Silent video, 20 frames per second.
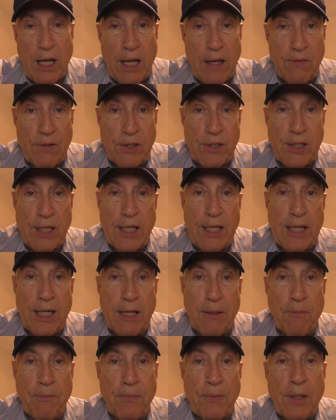I have set
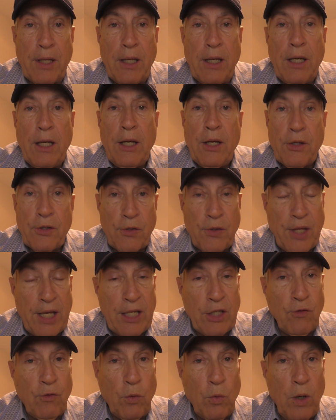up. So
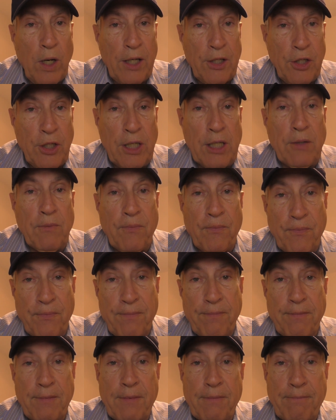thanks for watching.
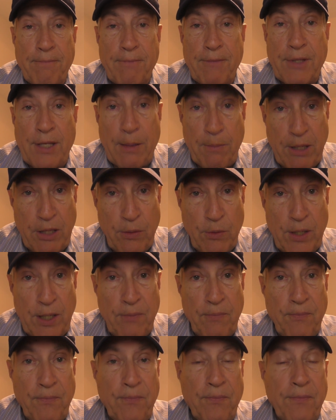73.